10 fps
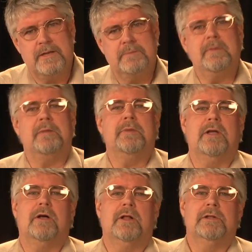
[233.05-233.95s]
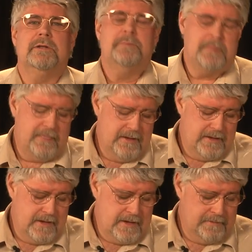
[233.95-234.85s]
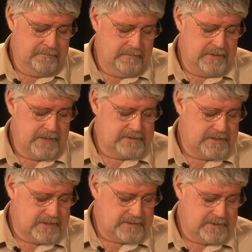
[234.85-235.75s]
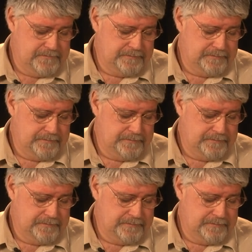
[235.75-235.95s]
it might be called, um, does this.